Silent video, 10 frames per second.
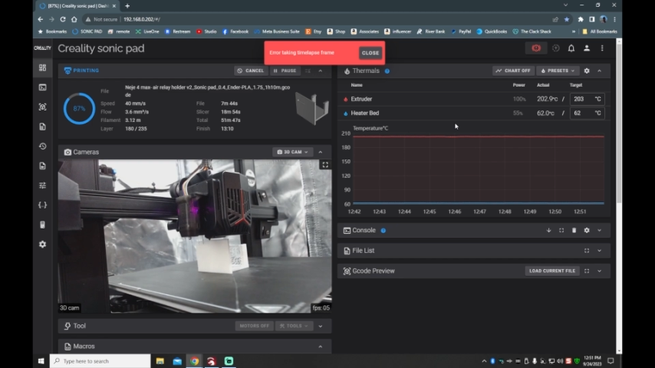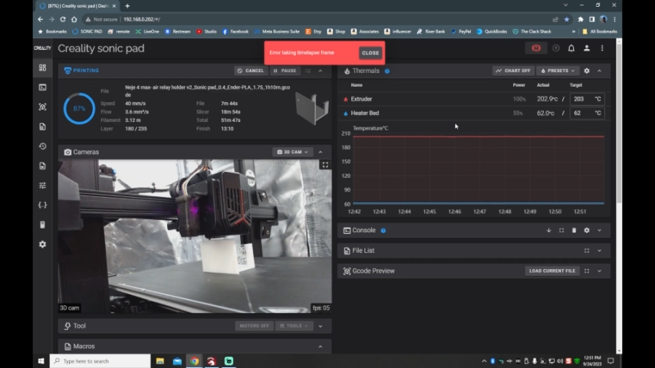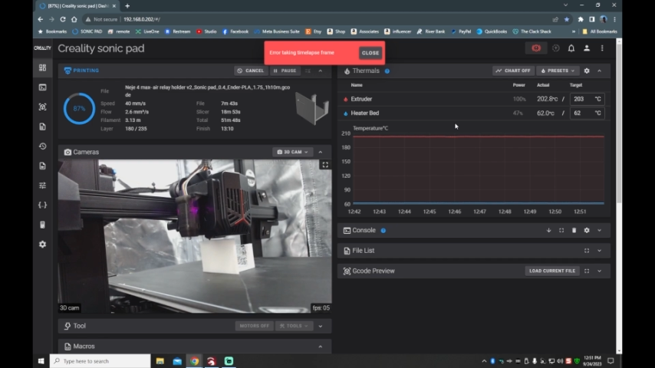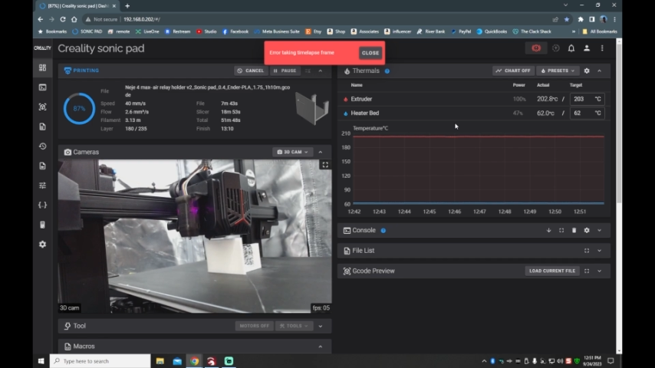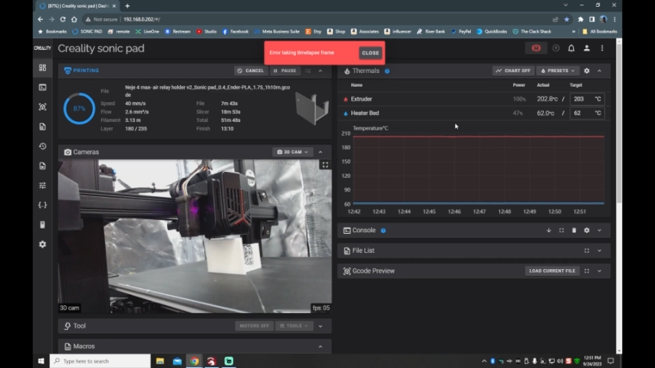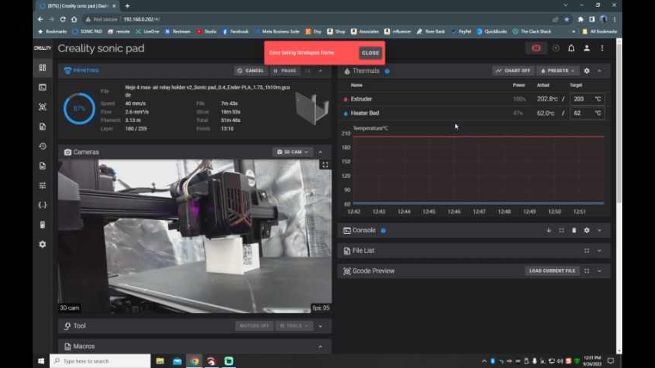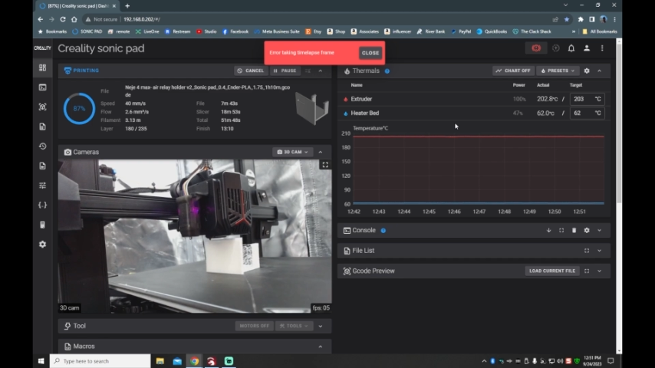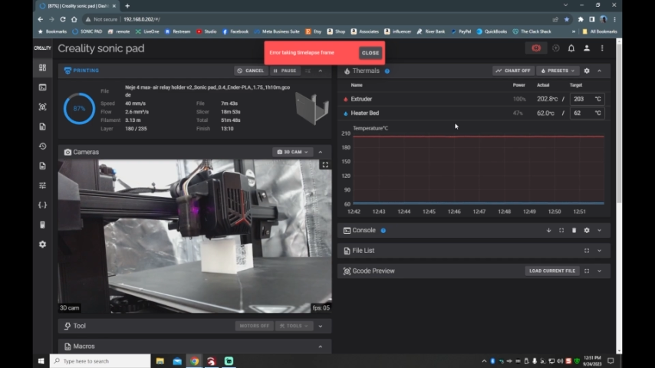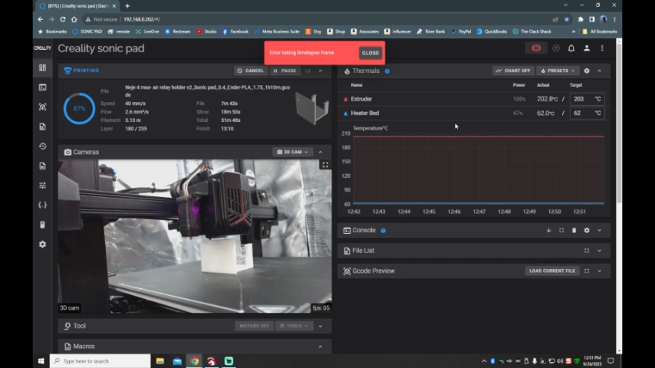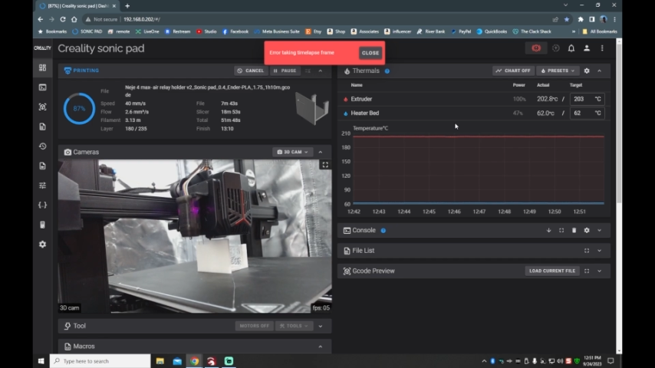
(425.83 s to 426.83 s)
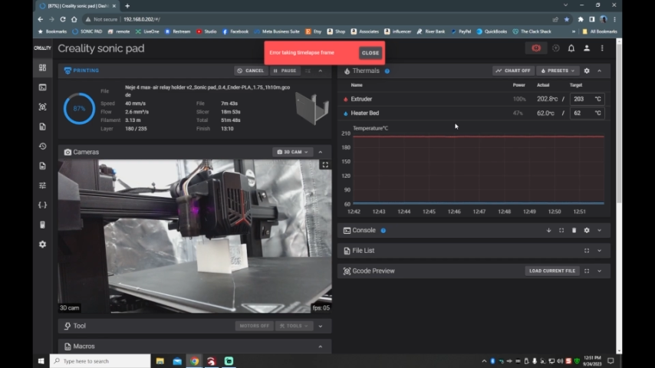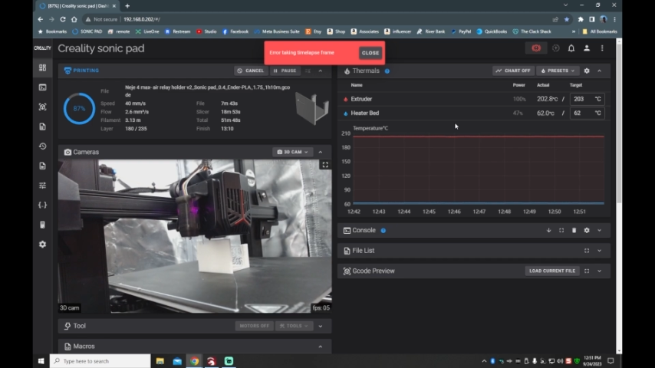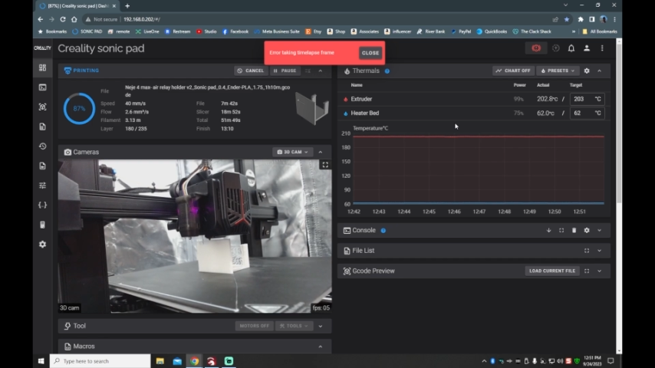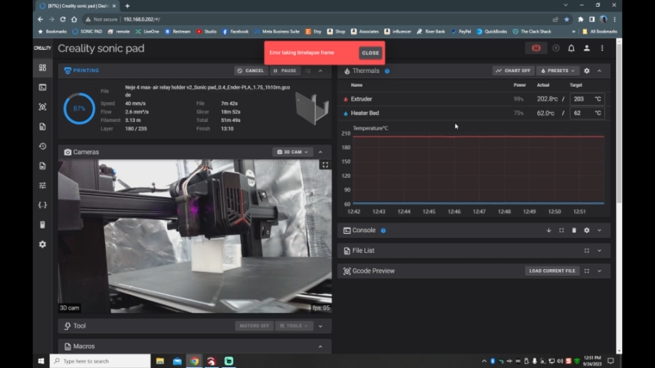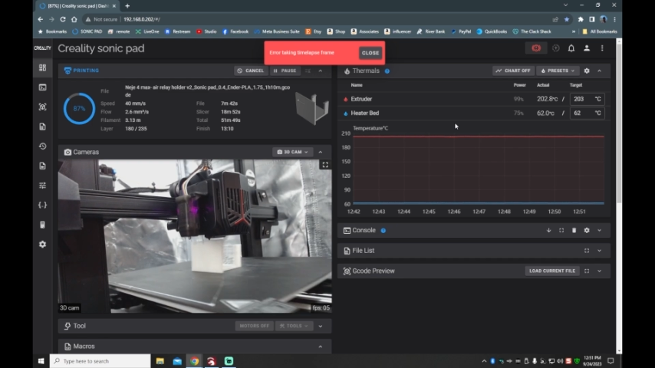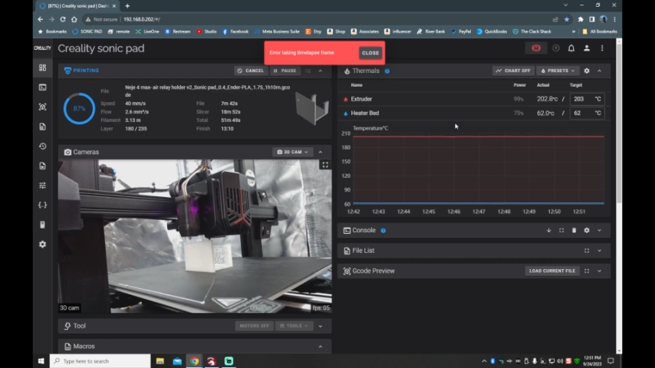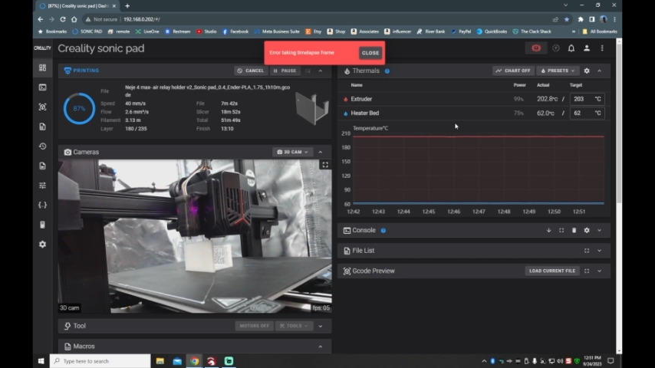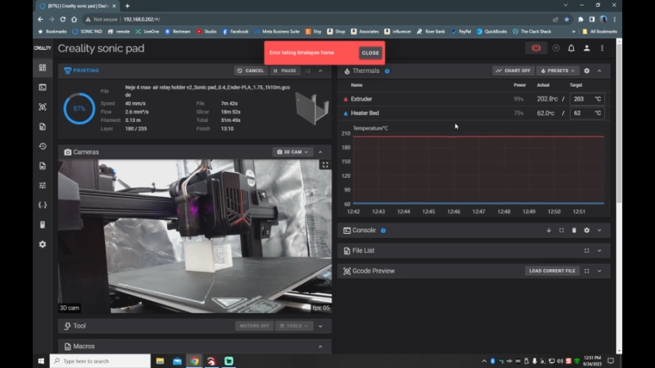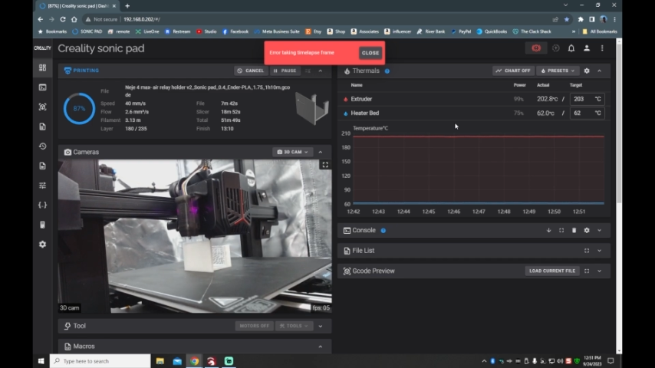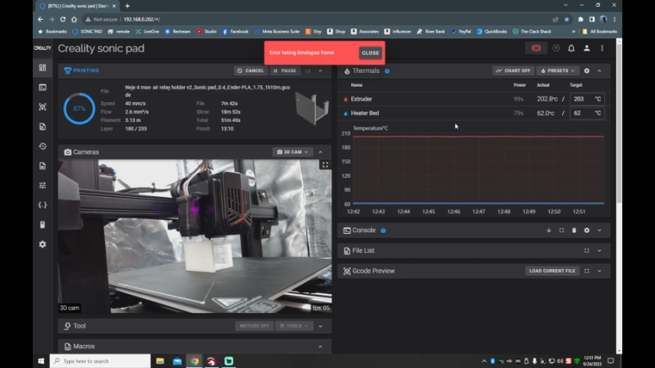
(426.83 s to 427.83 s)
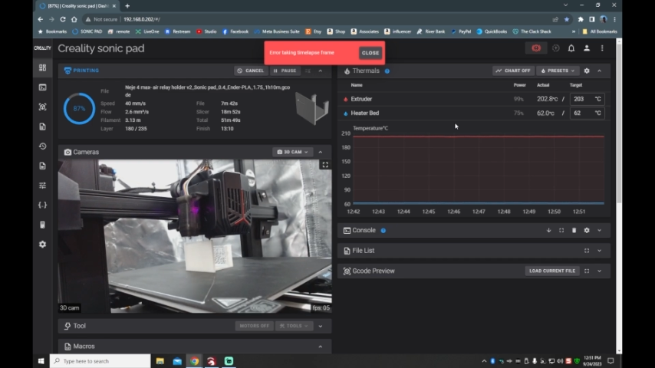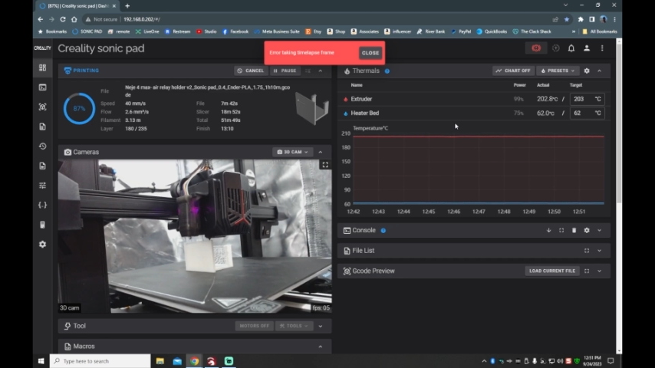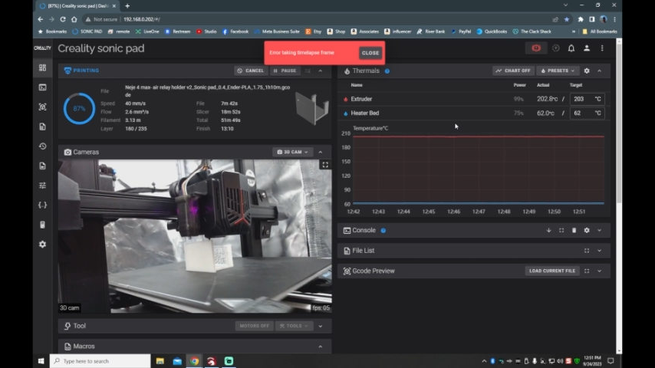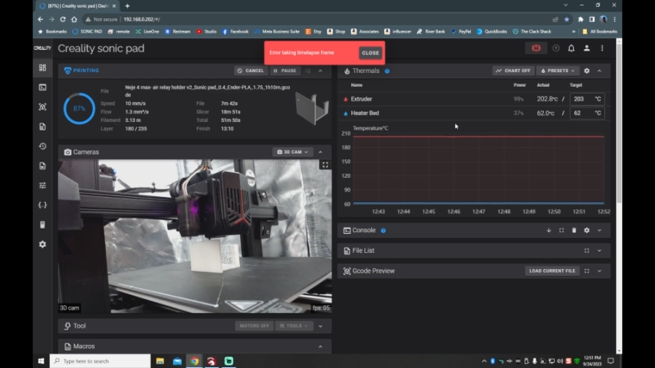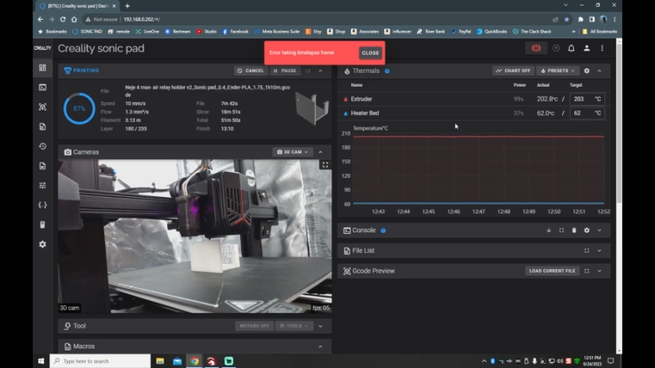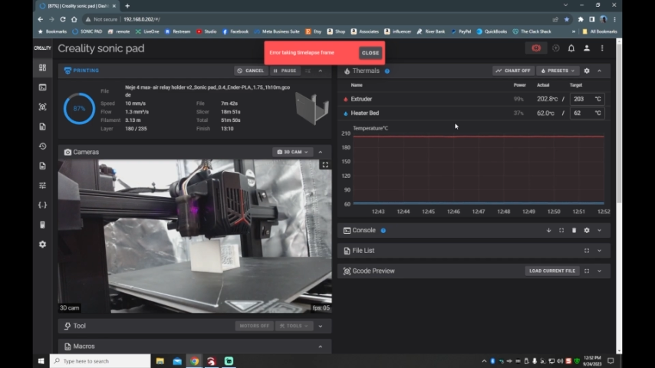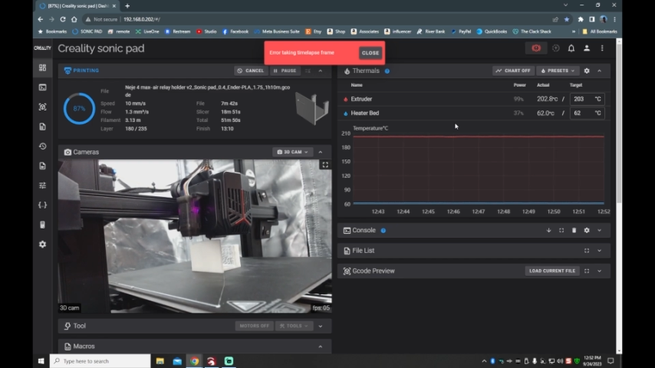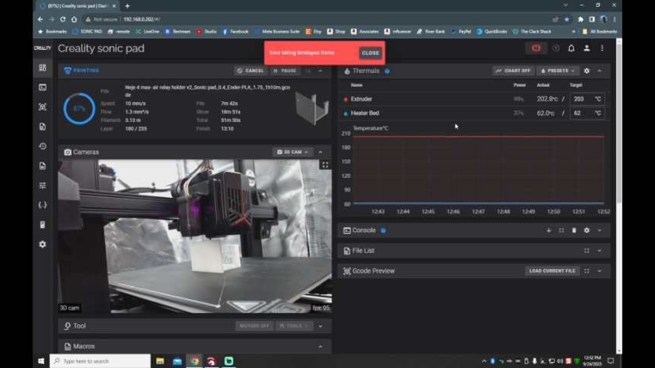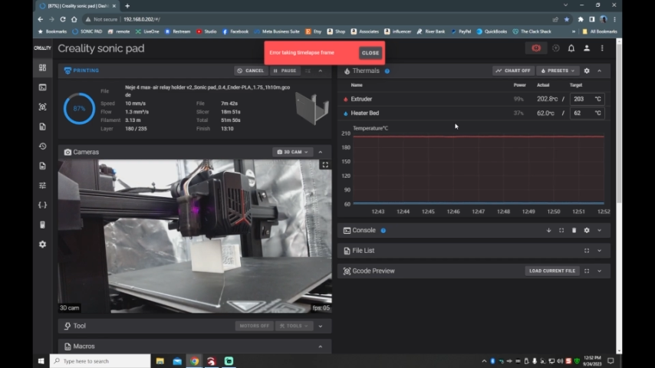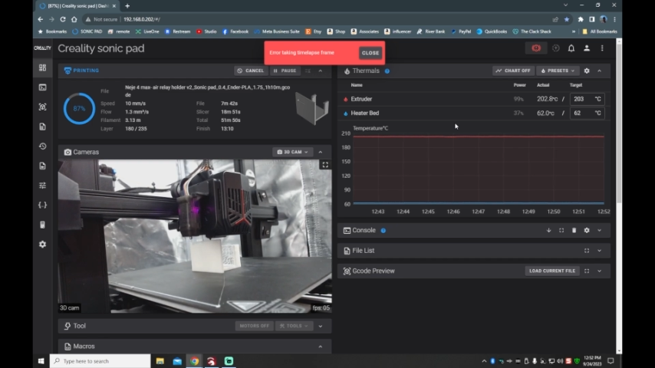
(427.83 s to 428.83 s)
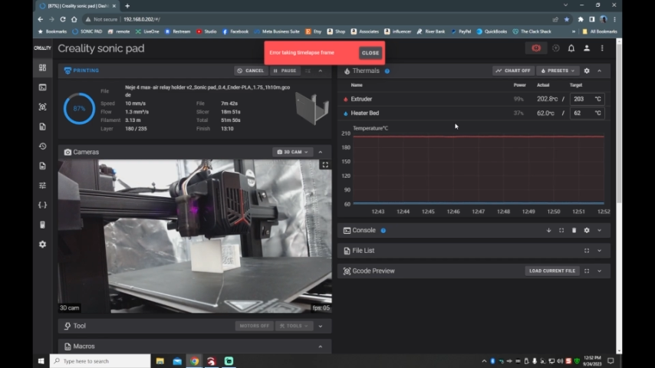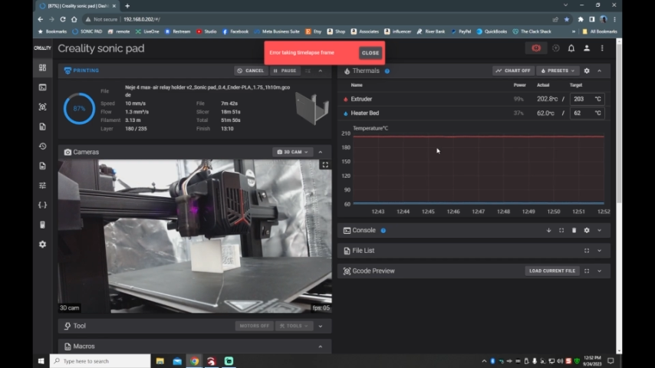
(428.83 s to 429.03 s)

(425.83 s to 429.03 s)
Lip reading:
No face is visible, so there are no lips to read.